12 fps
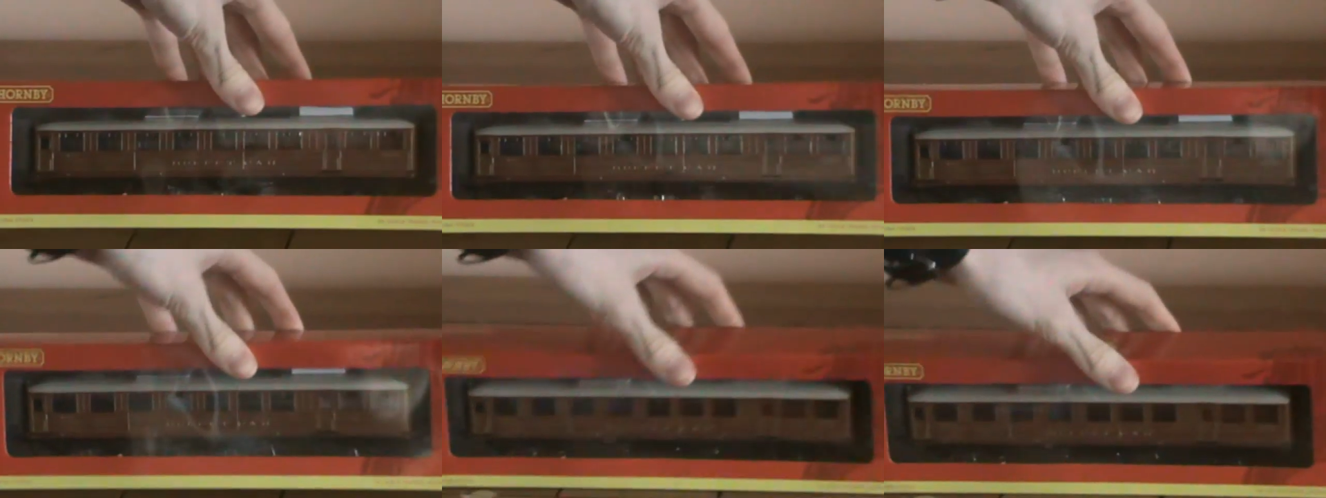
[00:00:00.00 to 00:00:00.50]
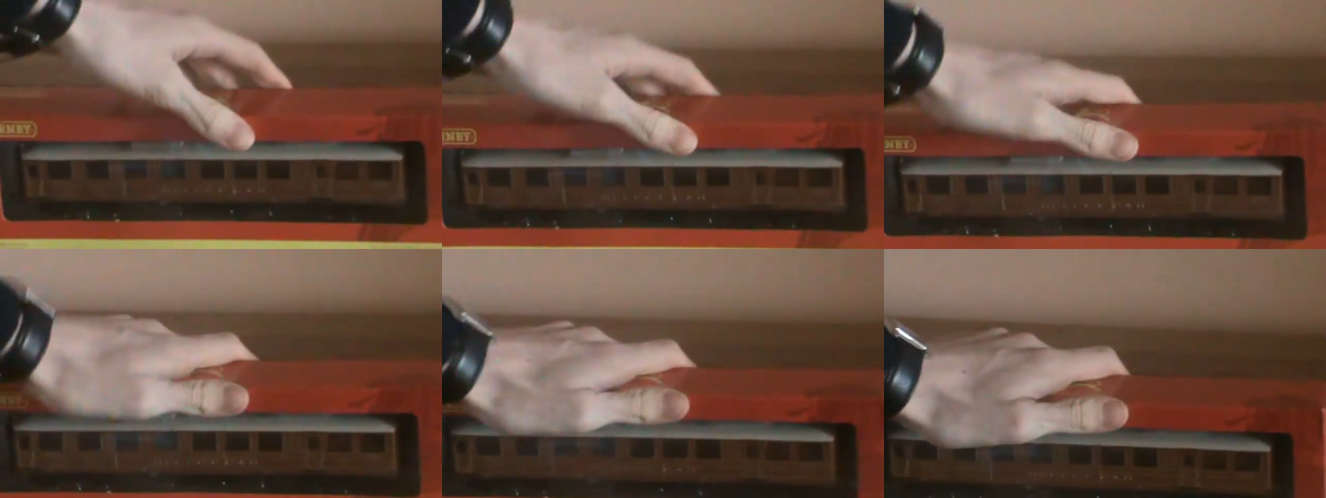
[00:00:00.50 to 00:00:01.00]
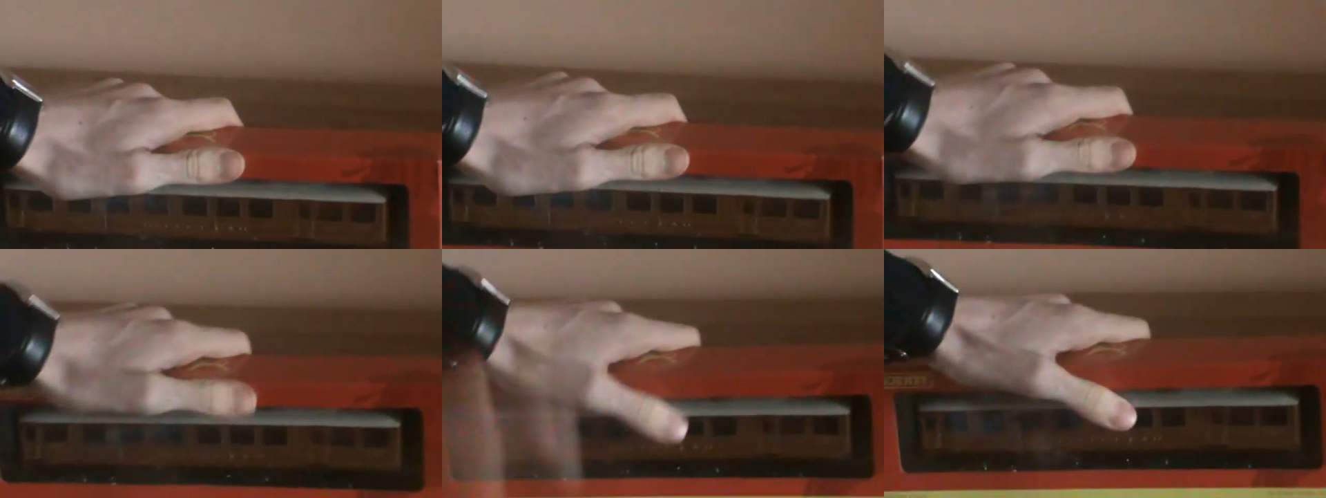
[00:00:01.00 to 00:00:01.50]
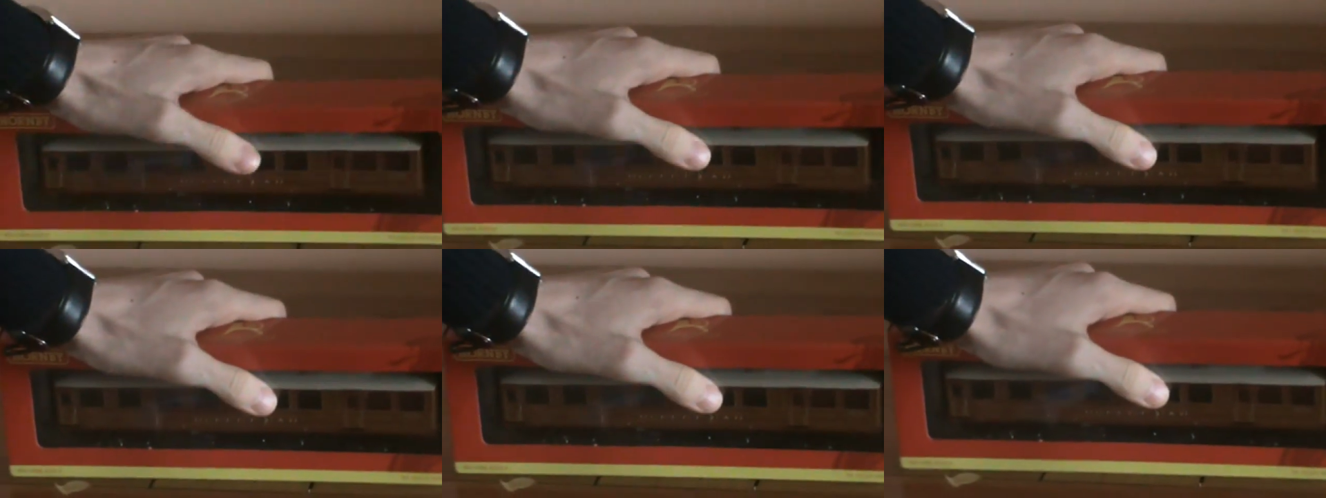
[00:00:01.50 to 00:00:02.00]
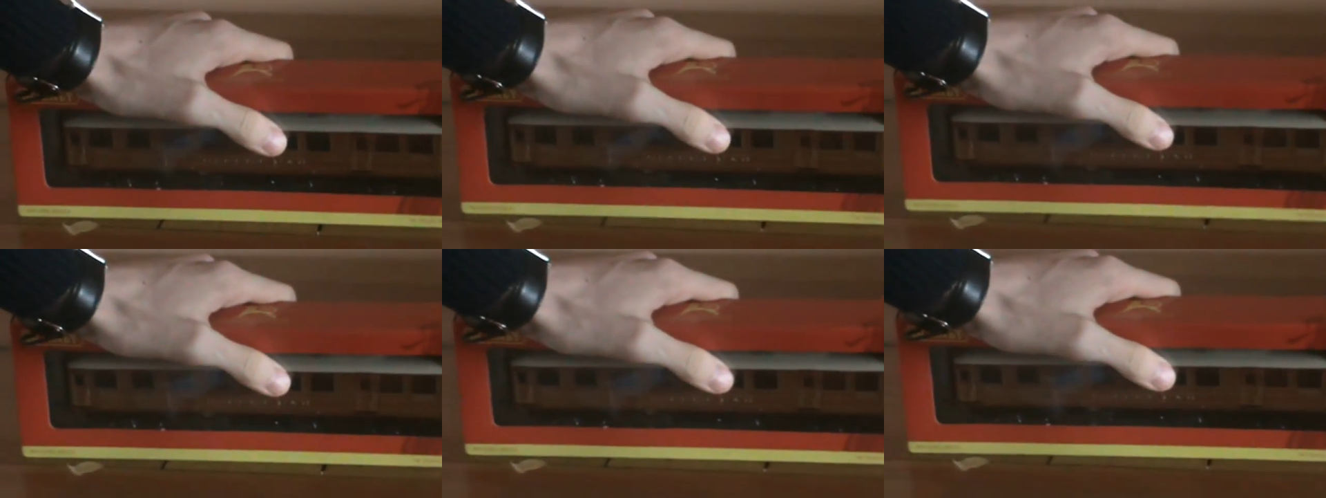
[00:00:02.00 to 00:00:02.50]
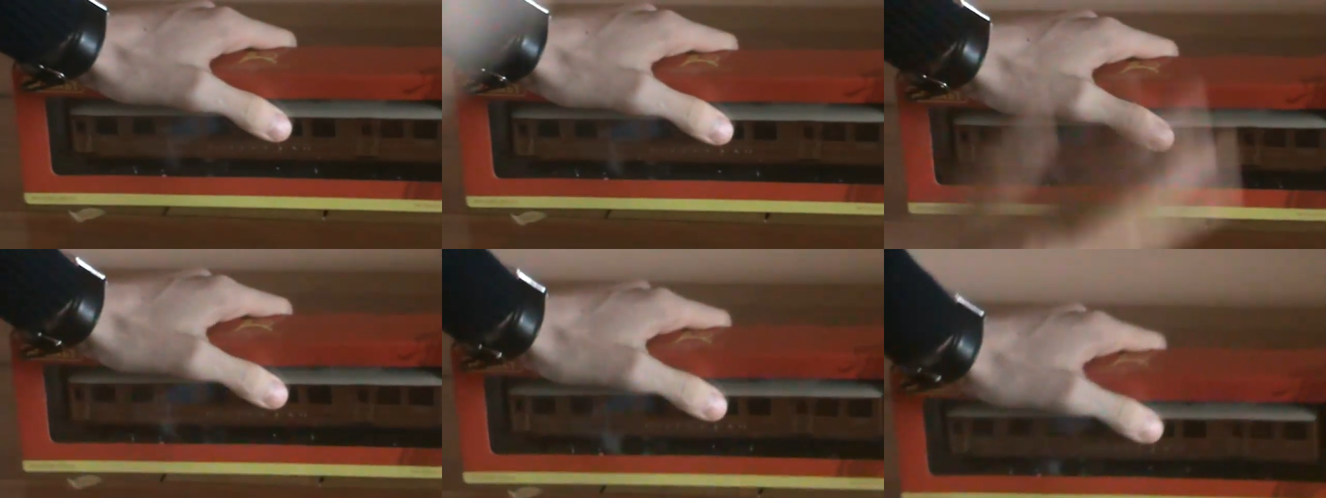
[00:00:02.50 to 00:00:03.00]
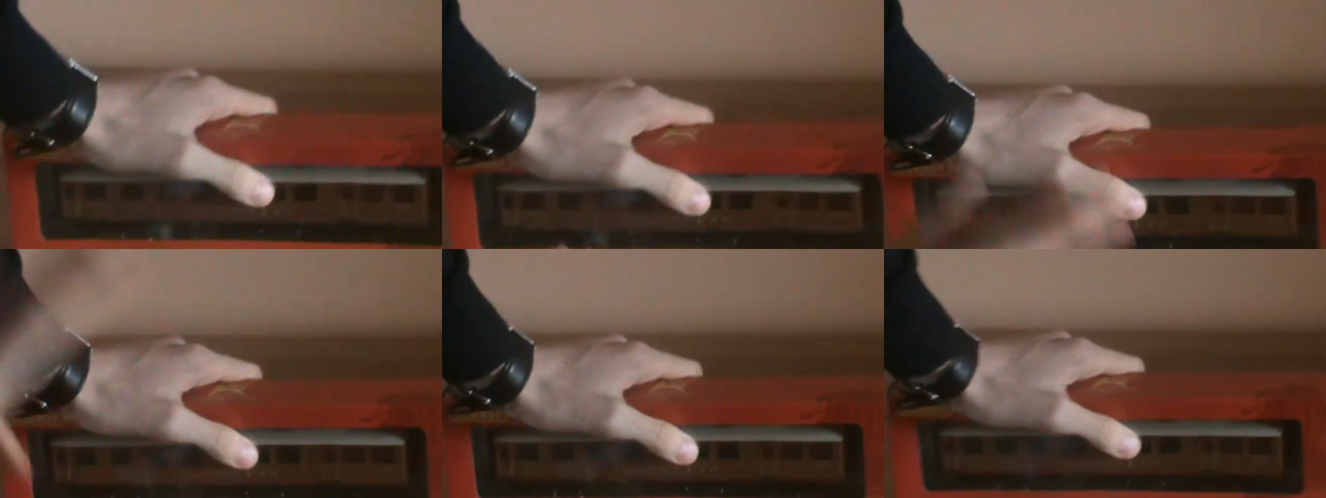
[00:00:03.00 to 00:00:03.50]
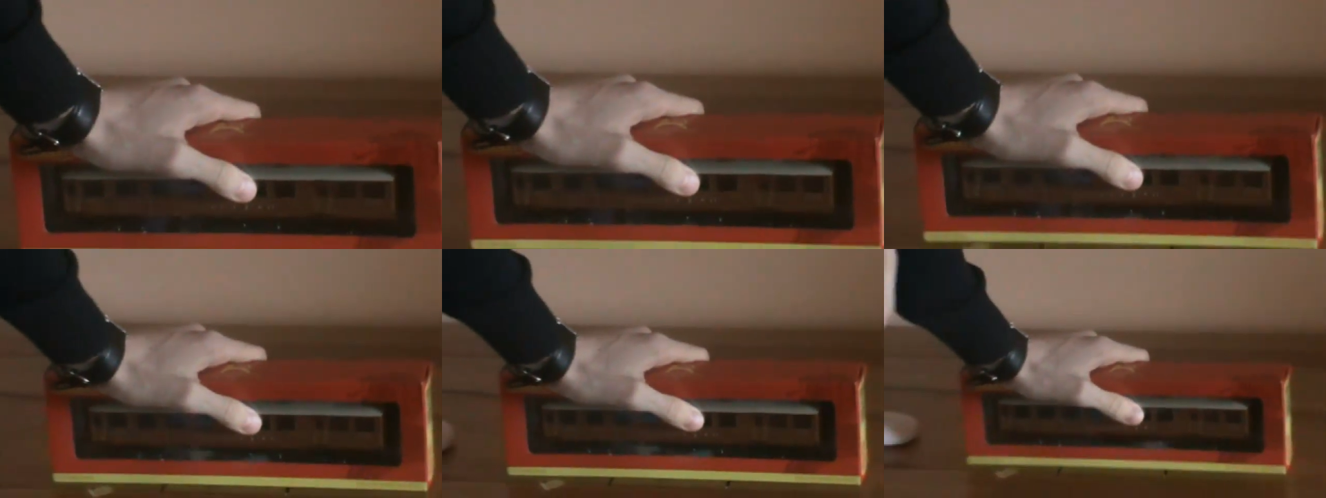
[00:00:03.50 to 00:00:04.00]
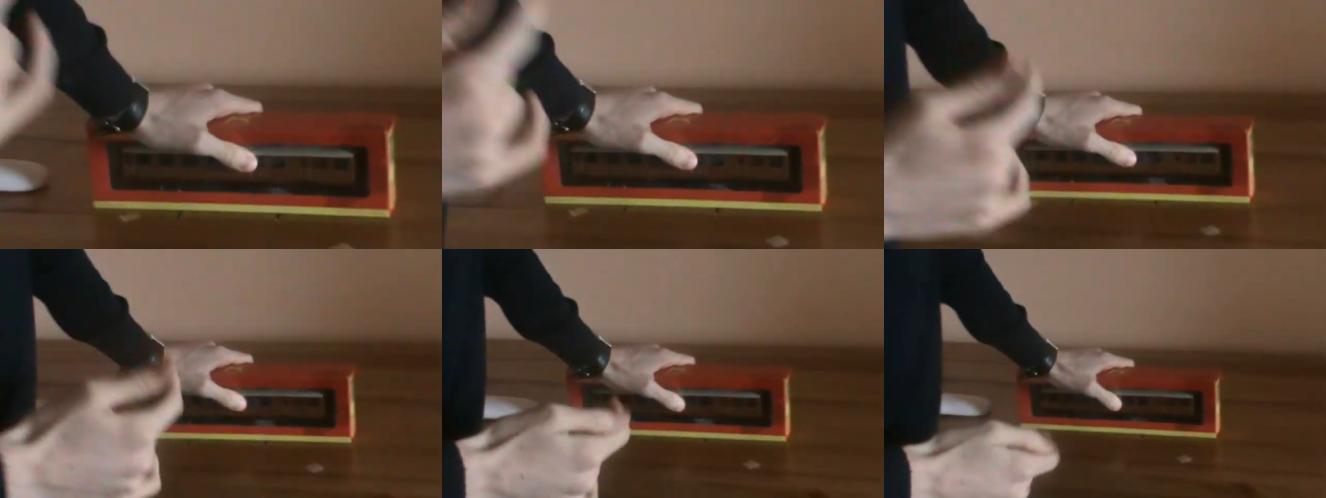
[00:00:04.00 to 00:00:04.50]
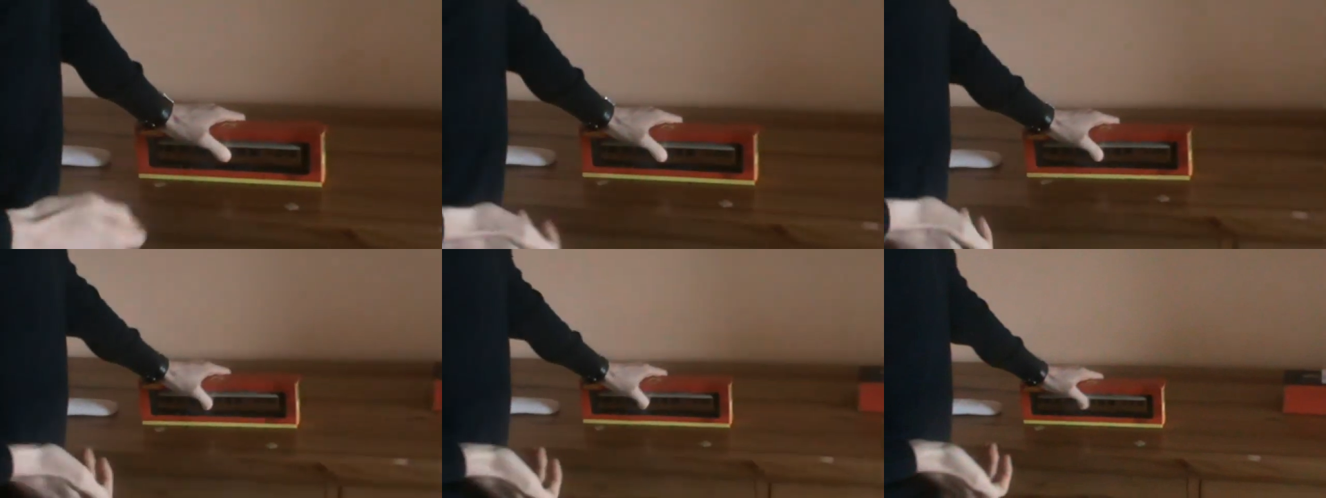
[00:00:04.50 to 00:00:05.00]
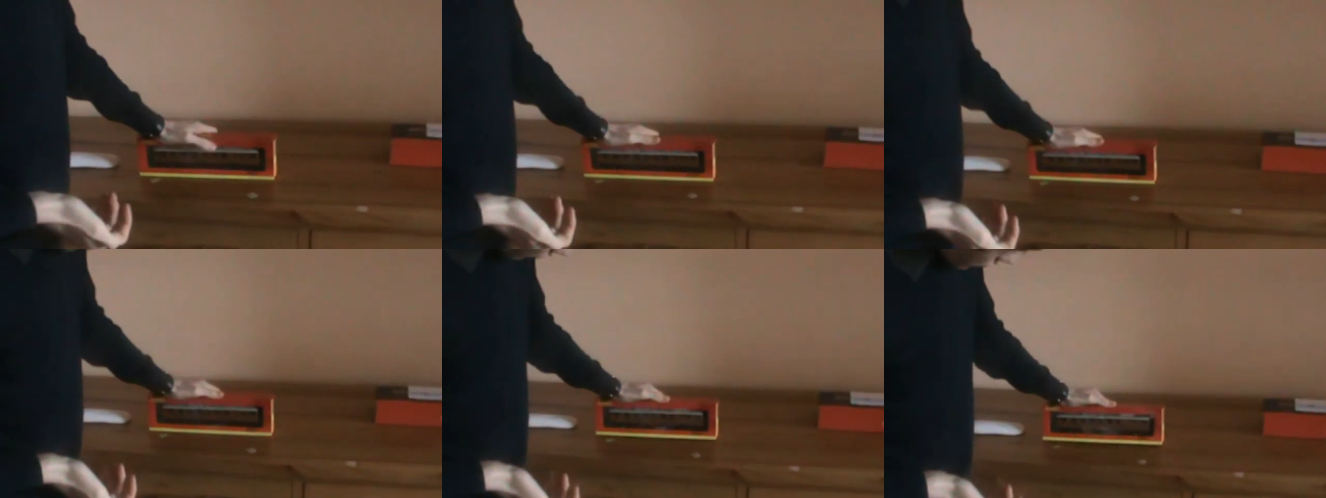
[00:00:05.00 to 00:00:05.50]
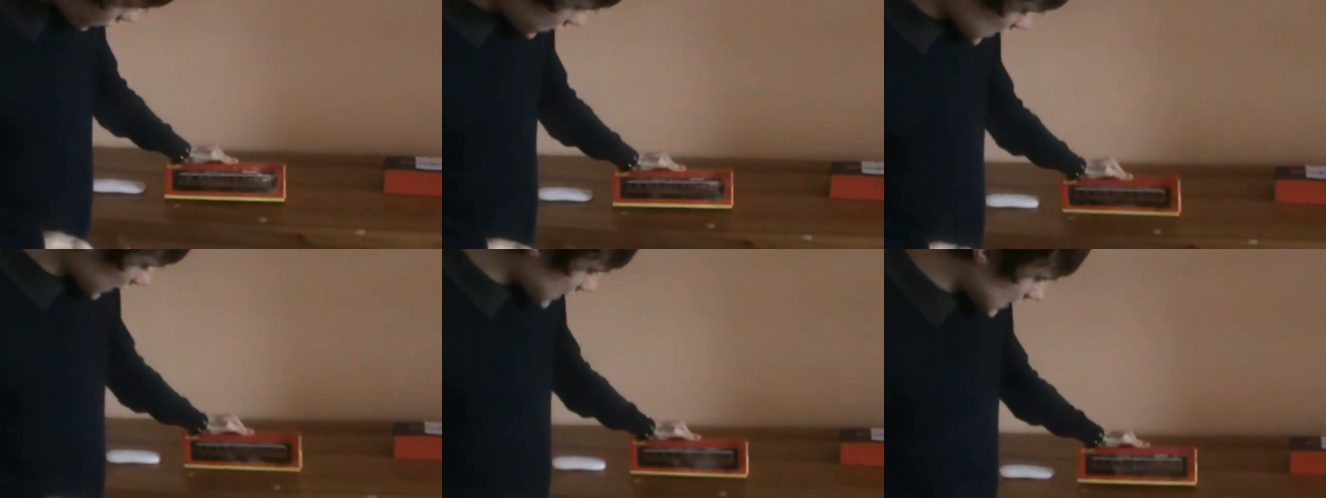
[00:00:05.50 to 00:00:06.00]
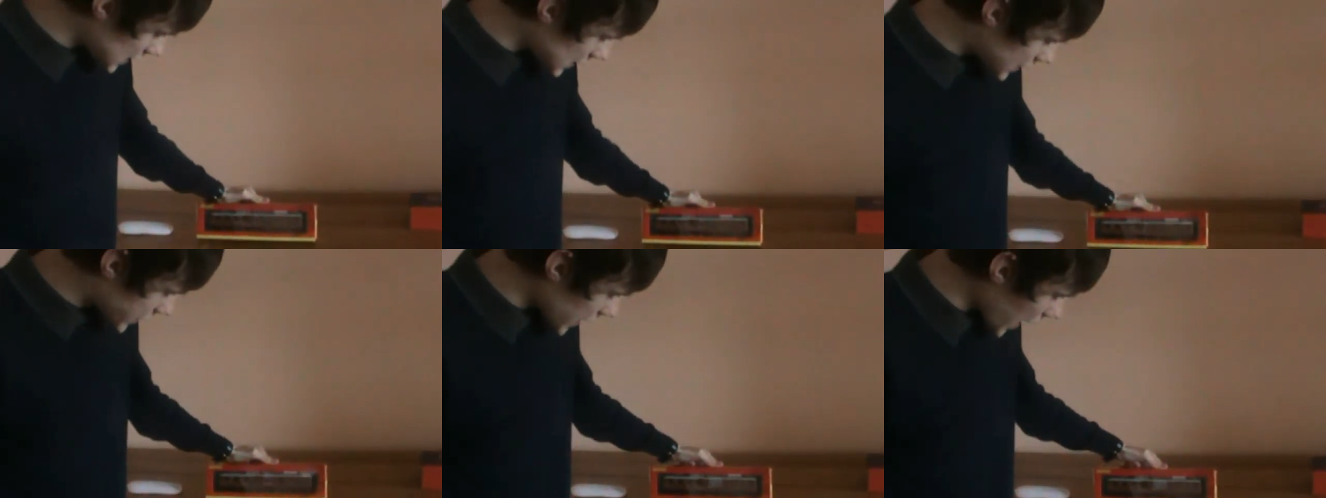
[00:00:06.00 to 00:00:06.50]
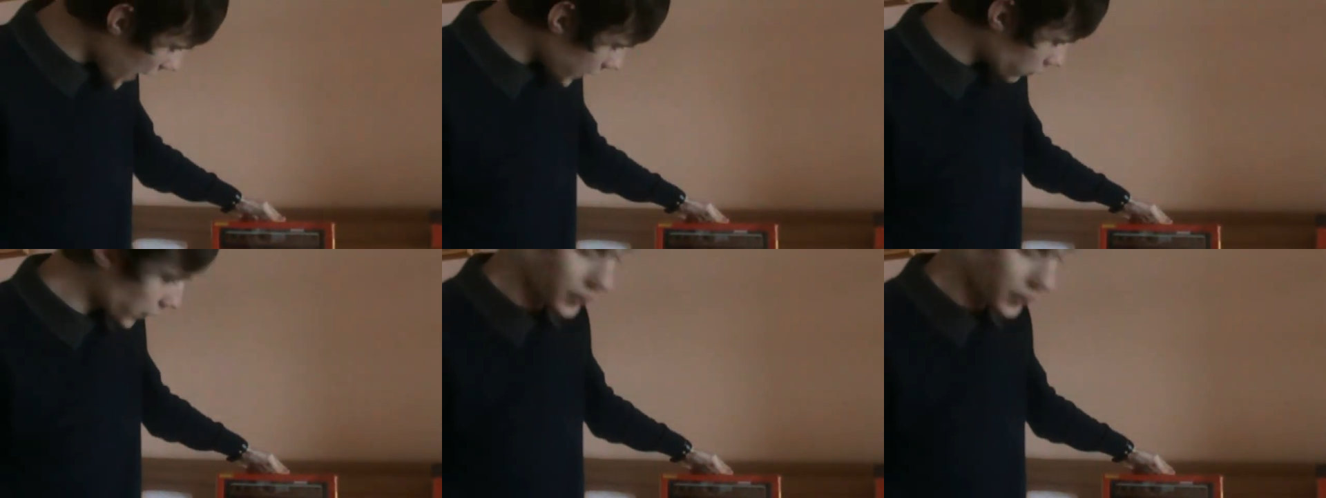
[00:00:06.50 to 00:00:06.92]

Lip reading: [unreadable: no face in view]